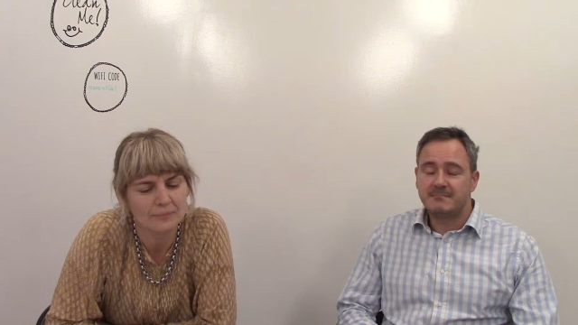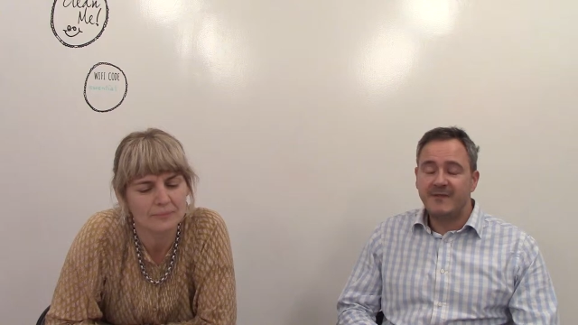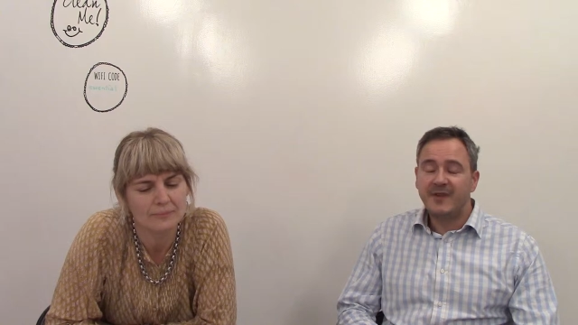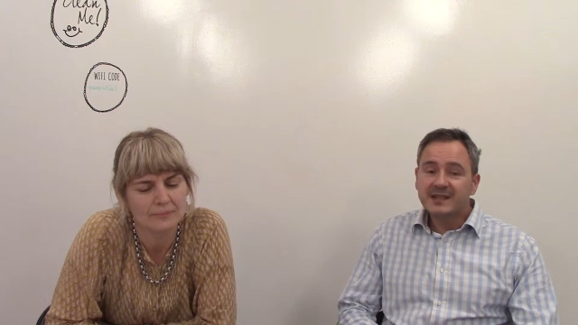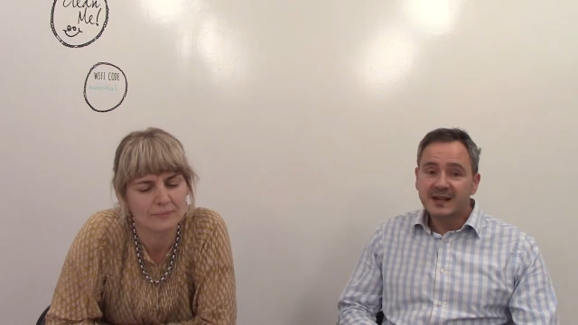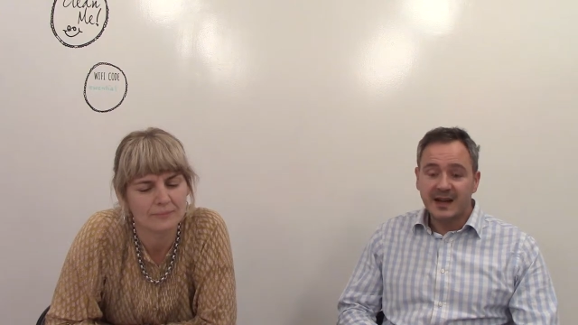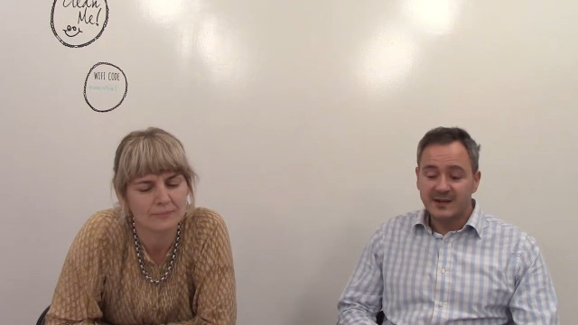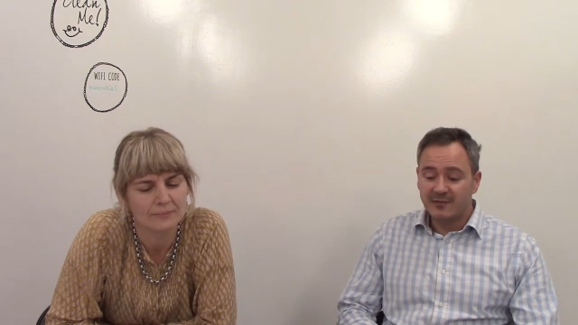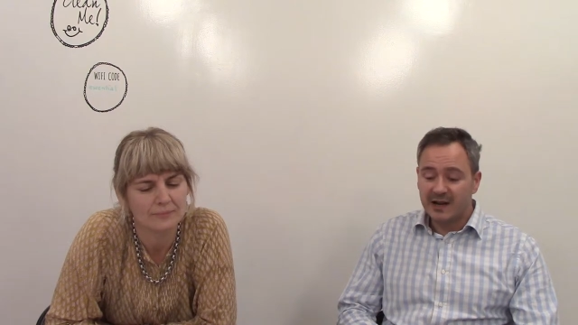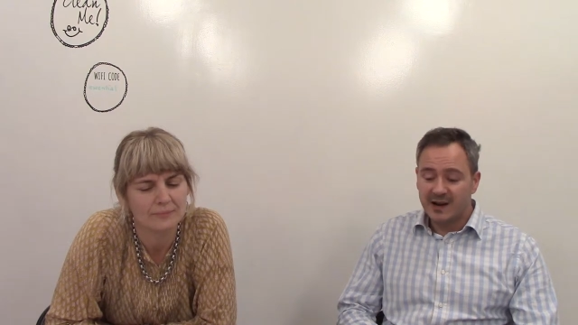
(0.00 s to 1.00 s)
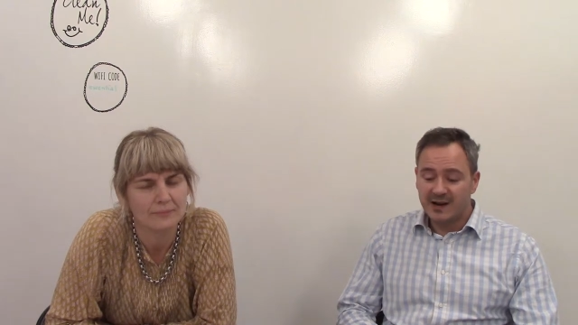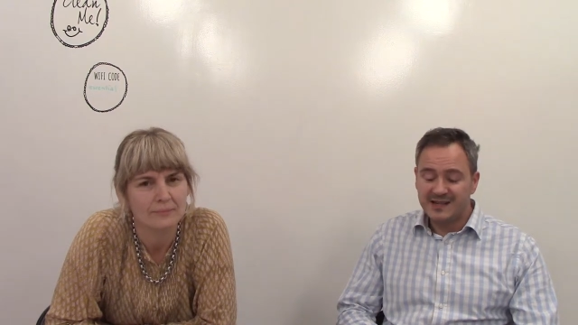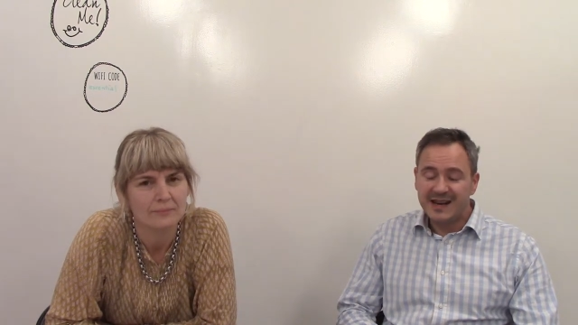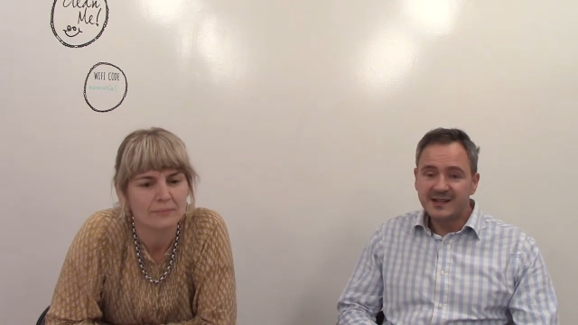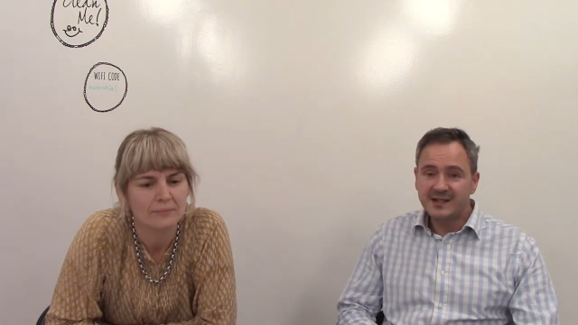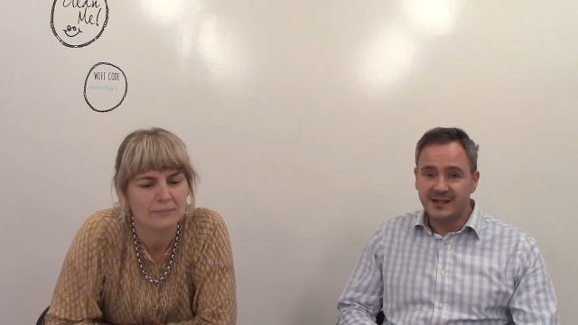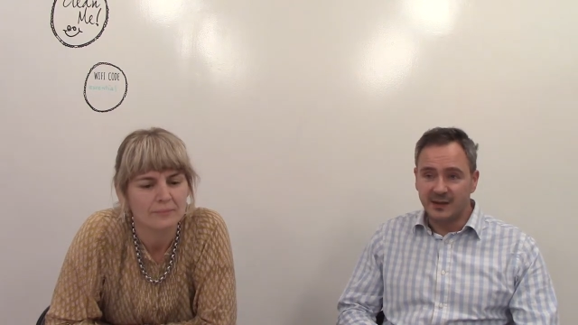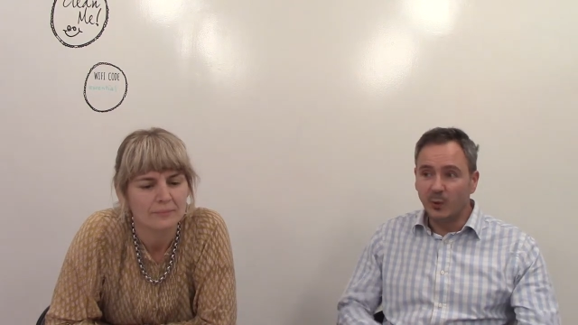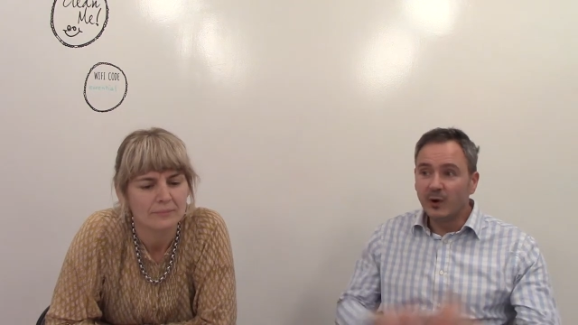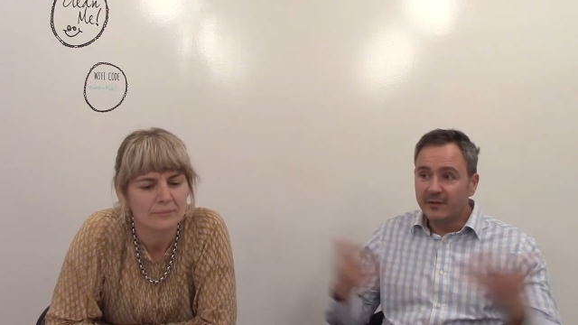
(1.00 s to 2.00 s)
Speaker 1: investigating really identity,
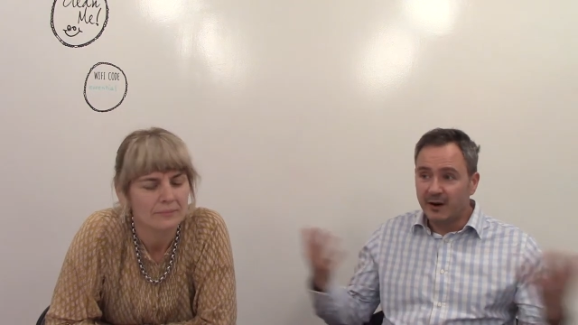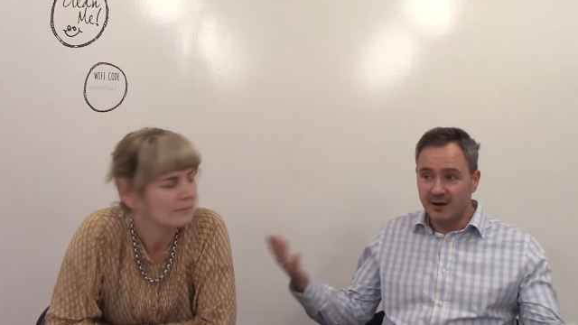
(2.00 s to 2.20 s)
all of our